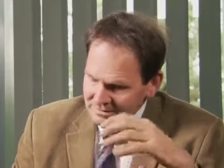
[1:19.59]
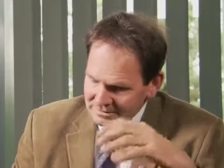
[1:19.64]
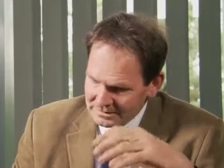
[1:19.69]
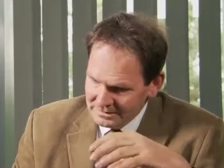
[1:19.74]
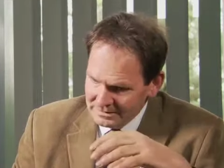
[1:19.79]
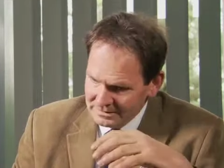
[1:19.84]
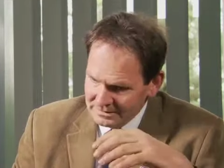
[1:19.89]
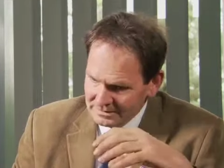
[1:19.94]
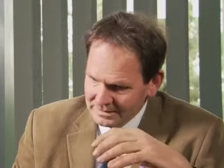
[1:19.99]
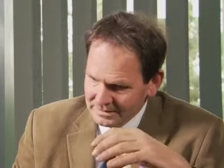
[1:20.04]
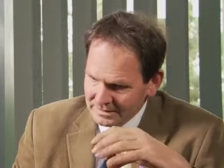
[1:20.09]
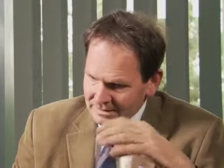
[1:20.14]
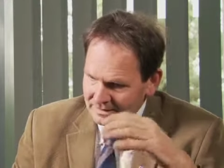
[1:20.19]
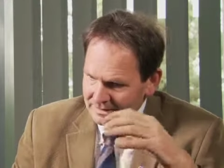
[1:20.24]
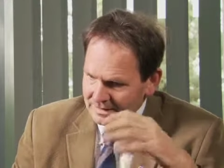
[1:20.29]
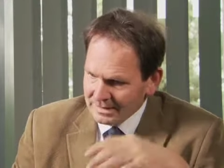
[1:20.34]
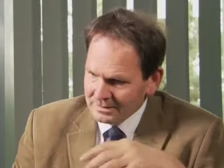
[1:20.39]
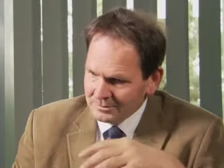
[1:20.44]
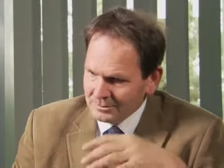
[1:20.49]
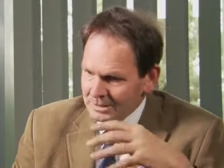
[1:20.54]
the
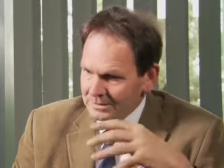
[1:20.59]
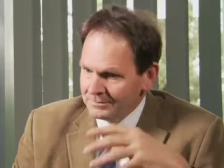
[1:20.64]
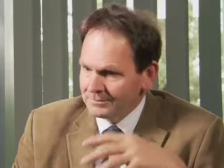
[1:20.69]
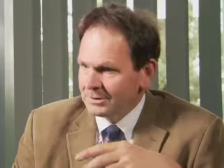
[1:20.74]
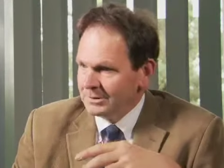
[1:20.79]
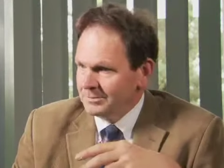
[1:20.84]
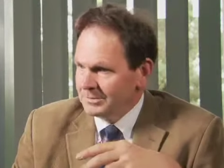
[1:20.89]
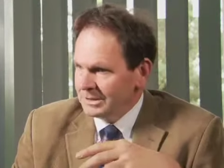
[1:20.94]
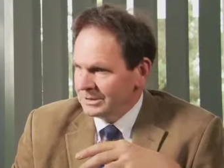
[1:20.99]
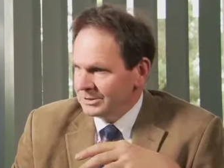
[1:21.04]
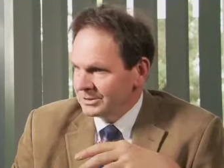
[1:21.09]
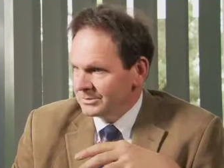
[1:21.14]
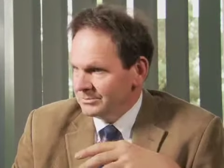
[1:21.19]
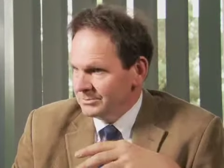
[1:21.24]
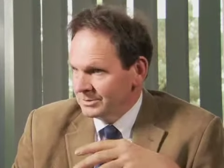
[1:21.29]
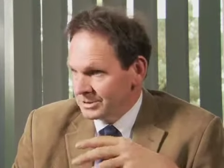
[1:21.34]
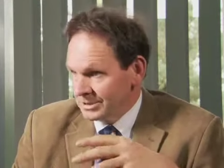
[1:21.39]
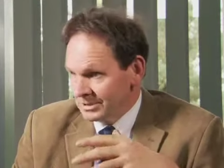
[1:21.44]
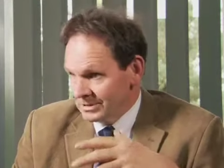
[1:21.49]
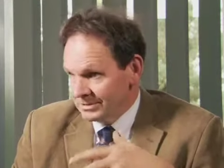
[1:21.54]
airway inflammation,
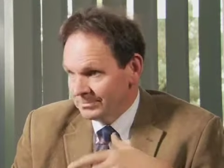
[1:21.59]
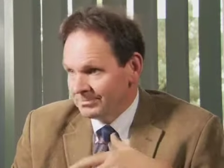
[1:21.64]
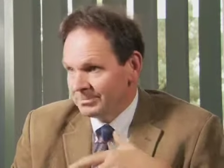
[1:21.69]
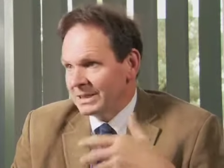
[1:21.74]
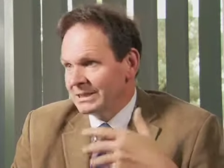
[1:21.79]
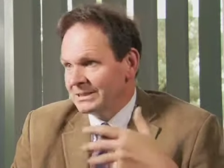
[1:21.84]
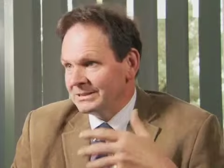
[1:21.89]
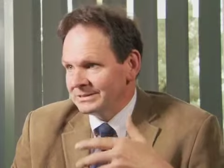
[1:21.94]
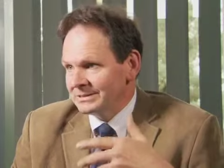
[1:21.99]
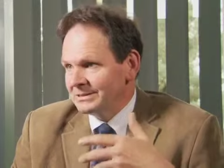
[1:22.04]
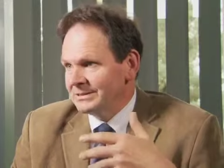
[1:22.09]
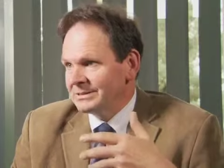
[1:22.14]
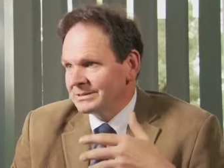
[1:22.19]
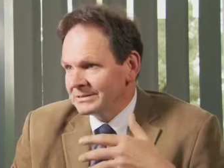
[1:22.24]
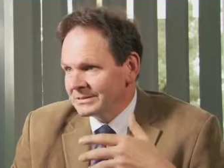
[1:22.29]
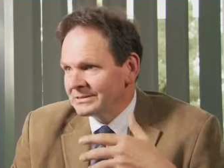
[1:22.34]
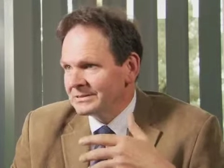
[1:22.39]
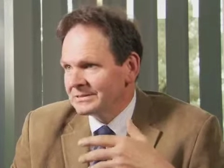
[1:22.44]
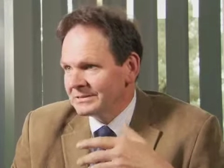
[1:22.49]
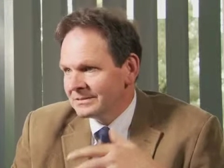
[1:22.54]
which is the
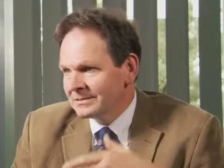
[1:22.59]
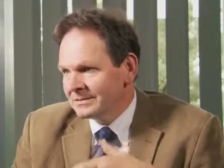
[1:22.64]
basis